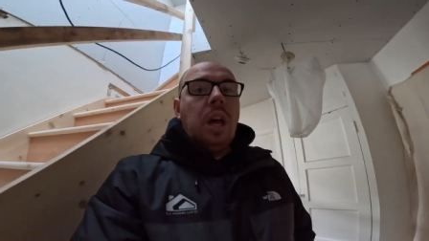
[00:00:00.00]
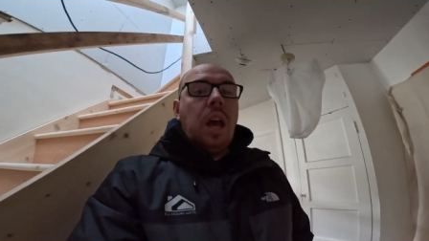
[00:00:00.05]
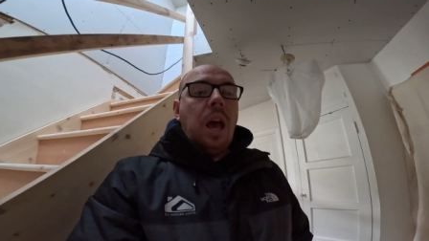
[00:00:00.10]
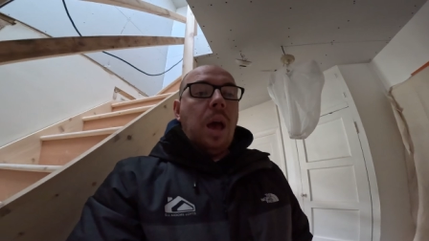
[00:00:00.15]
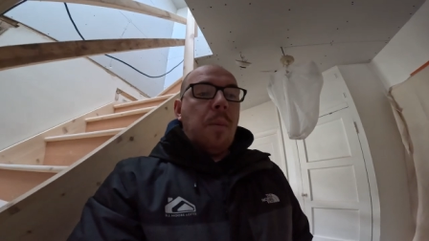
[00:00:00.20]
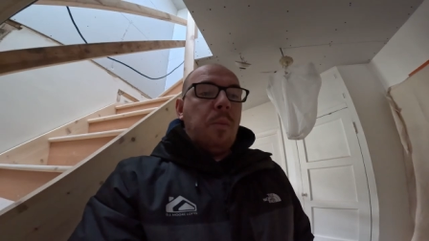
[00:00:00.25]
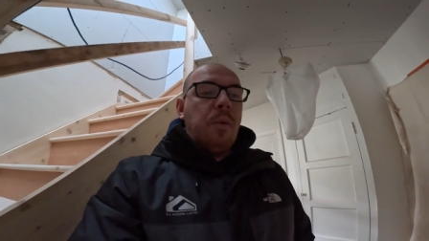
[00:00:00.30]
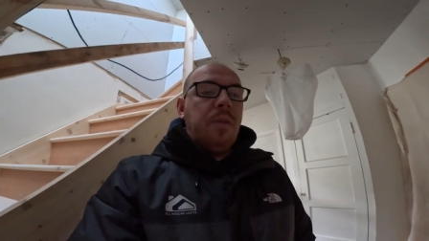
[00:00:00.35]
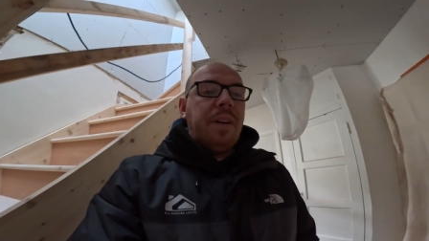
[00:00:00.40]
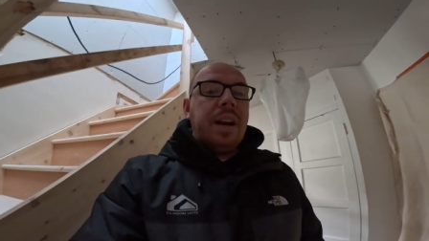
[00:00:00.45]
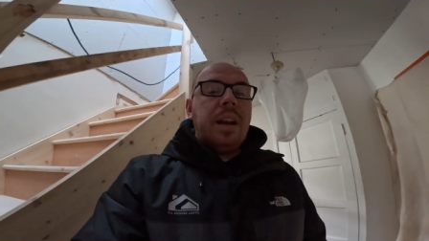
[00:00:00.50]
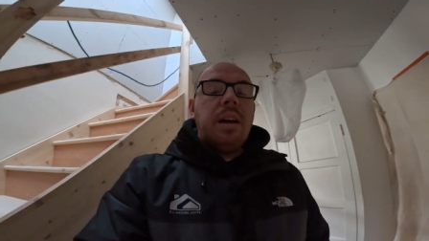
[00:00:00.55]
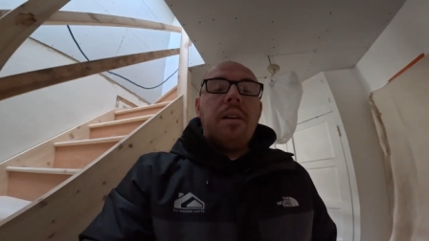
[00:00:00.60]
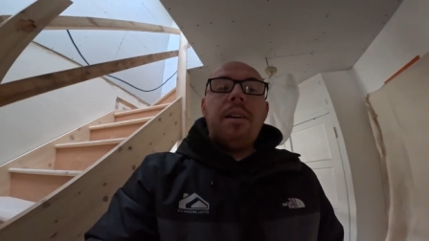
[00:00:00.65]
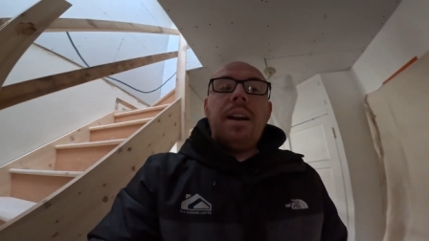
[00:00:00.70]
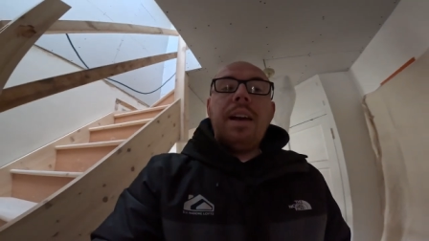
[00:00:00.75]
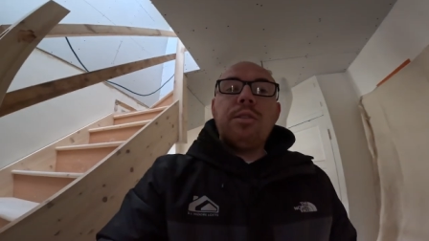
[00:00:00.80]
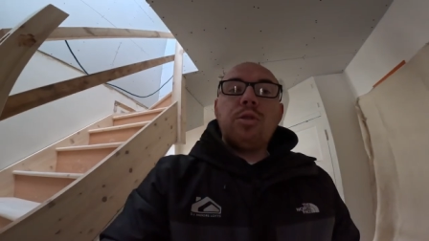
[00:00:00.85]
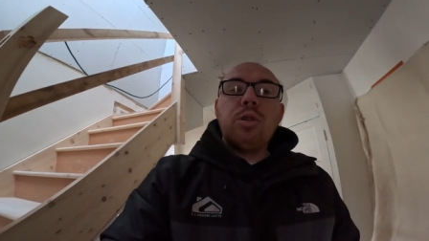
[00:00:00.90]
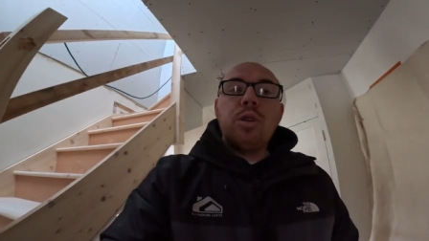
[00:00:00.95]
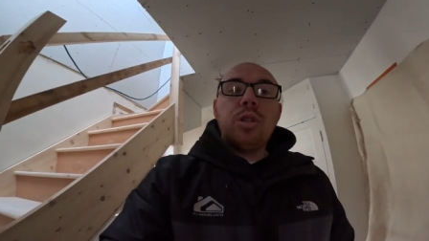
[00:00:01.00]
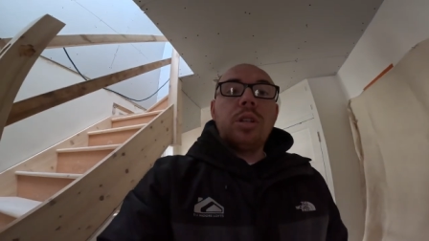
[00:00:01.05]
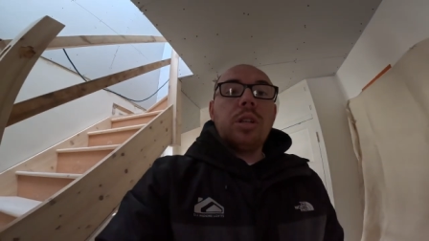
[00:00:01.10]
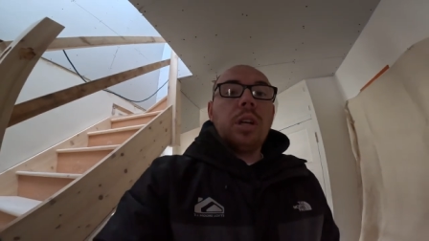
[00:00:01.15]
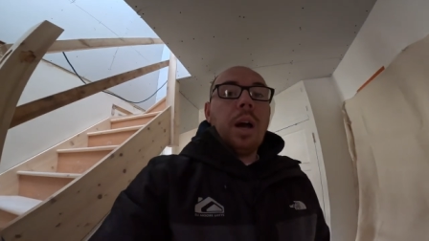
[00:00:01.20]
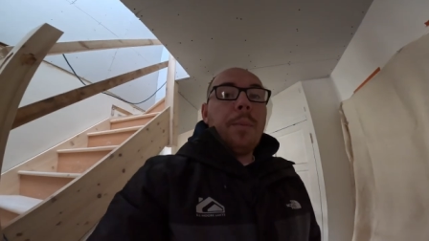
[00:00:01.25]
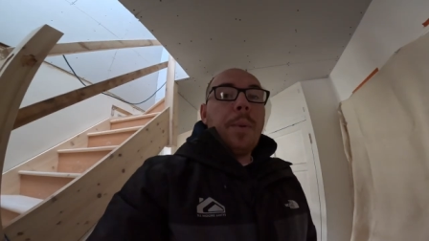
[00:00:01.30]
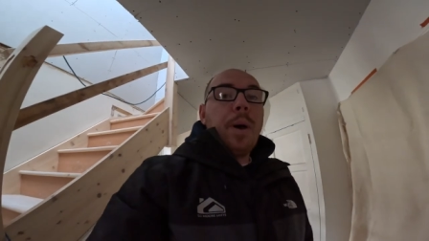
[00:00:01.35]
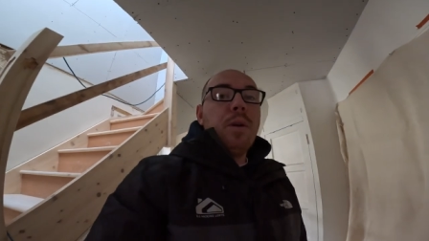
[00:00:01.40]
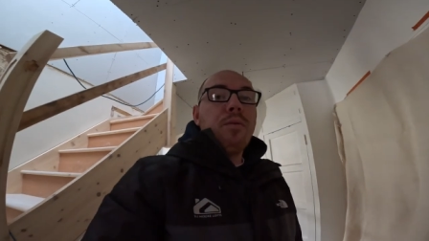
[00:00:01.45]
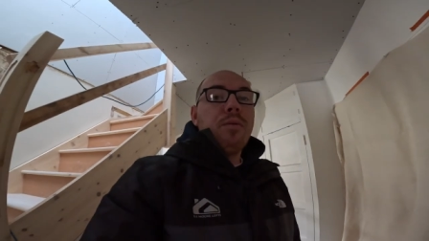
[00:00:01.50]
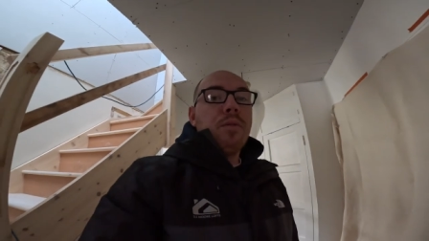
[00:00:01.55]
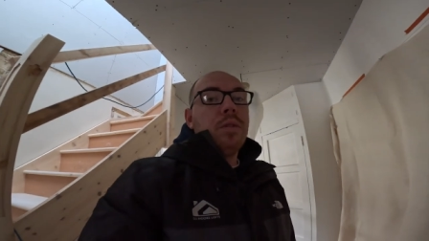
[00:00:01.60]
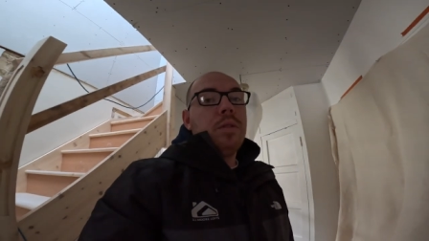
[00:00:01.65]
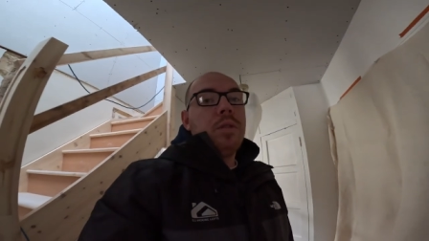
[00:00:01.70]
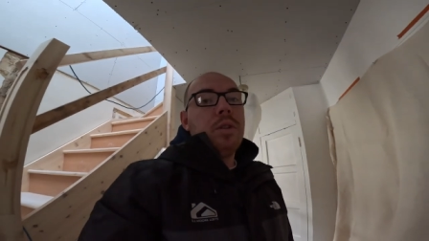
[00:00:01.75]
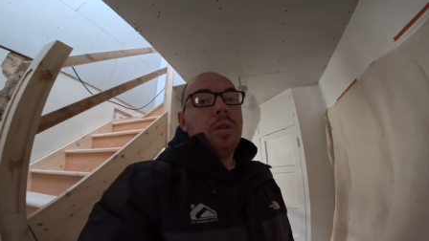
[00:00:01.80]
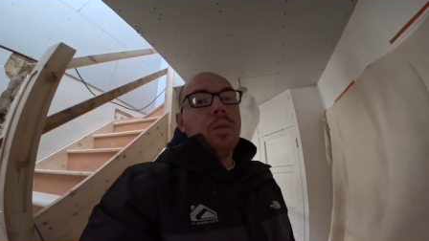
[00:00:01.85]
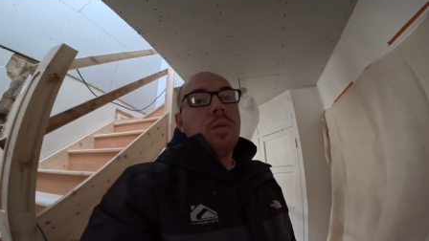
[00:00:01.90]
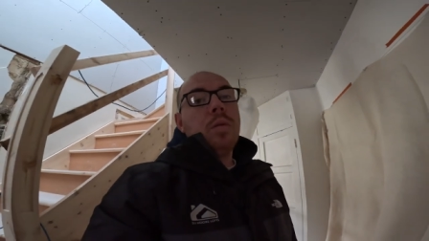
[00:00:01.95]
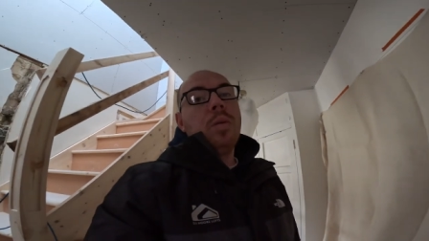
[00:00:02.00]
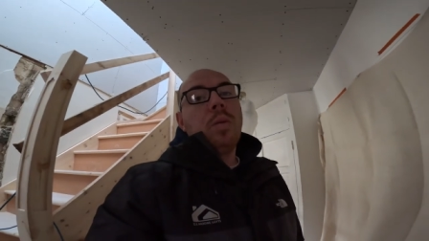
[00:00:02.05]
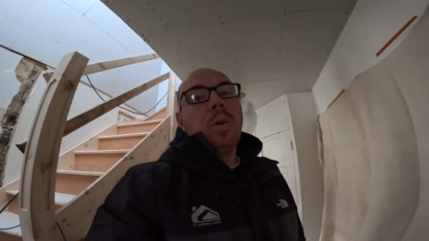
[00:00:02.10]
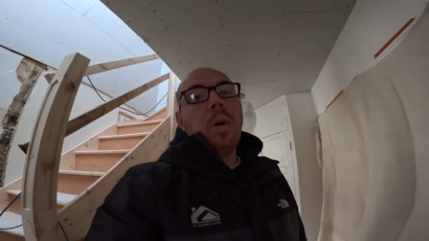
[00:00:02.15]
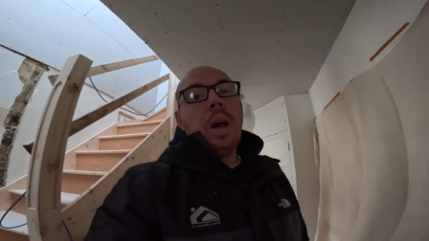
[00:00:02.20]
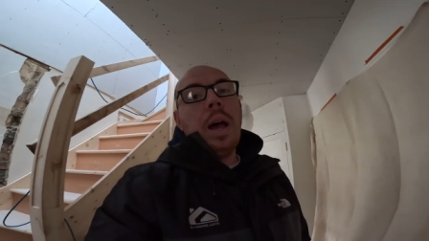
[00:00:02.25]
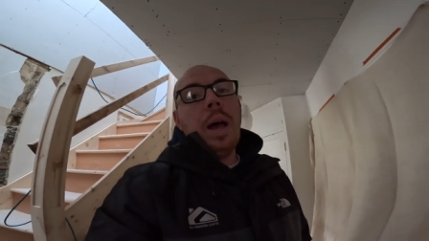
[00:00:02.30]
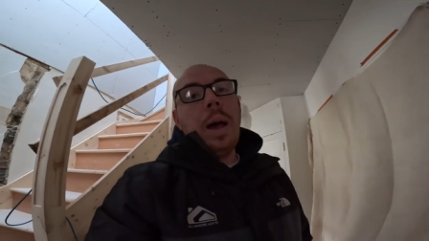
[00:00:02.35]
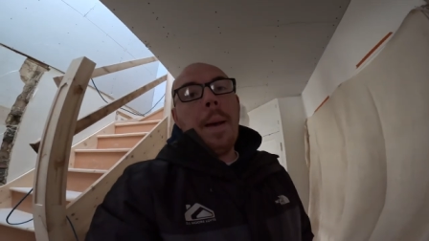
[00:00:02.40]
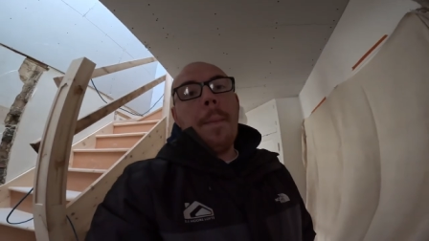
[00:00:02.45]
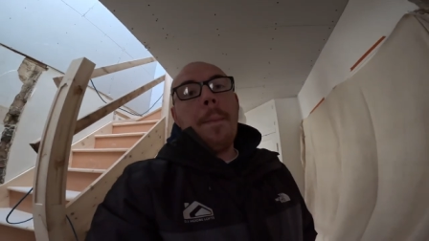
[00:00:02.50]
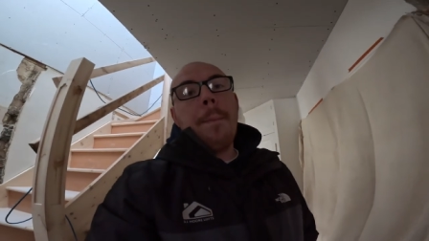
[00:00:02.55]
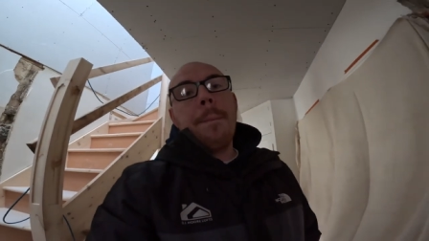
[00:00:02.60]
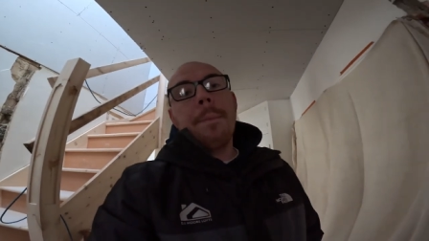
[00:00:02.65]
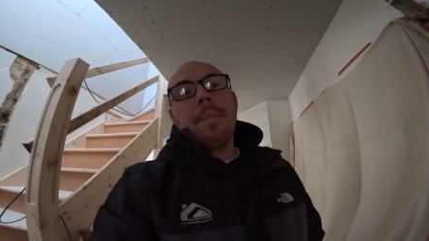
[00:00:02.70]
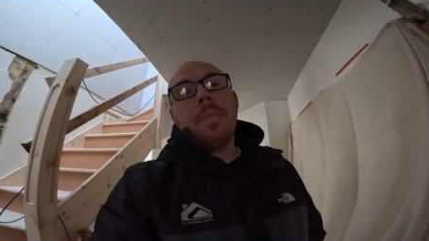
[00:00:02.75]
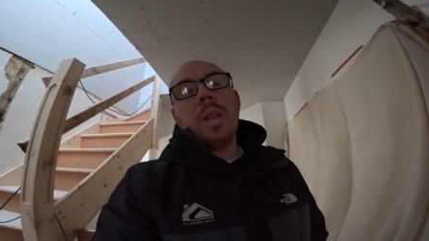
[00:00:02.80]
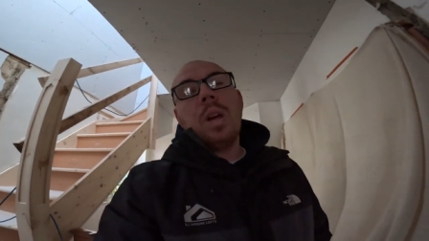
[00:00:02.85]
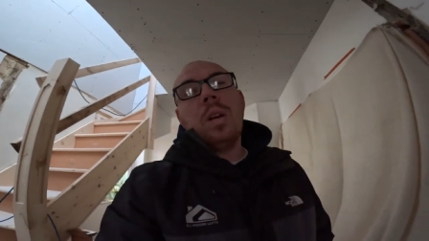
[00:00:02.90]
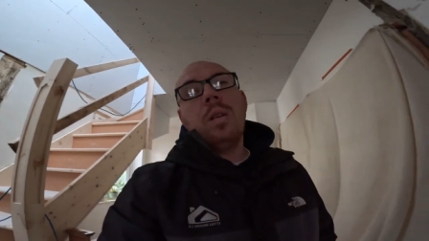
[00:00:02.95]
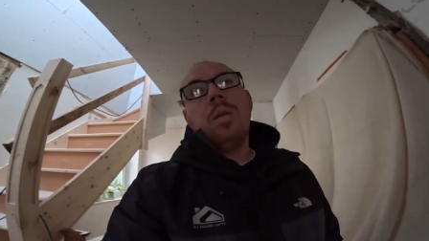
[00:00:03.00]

And um, we've had our electrician come over and do um,